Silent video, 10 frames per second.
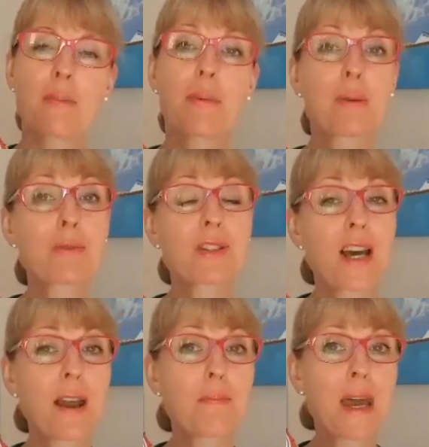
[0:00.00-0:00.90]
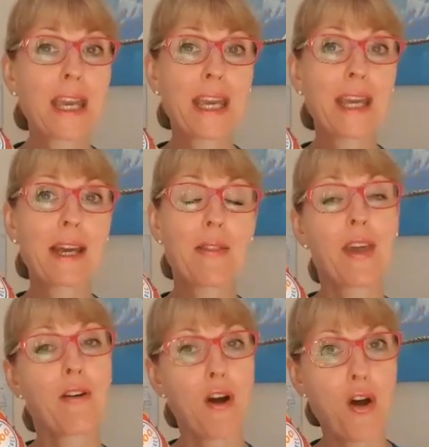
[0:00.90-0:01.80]
People started making
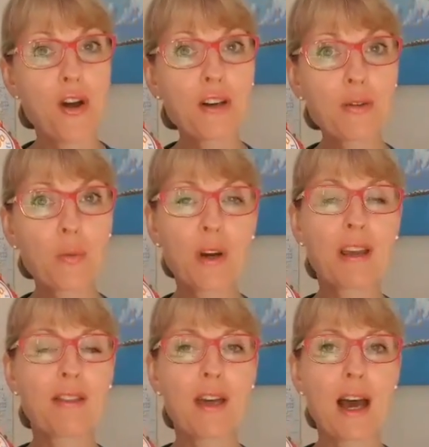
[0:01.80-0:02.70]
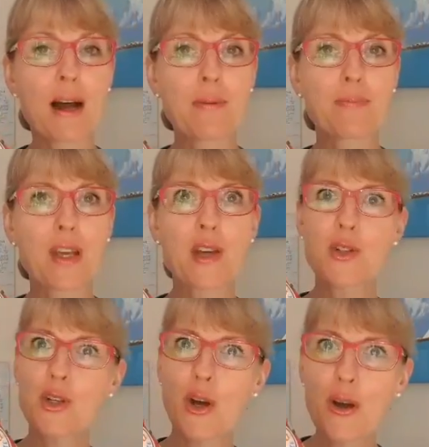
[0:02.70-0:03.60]
their own with a
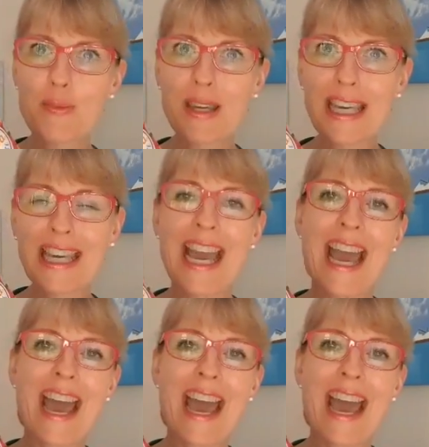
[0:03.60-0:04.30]
SCOBY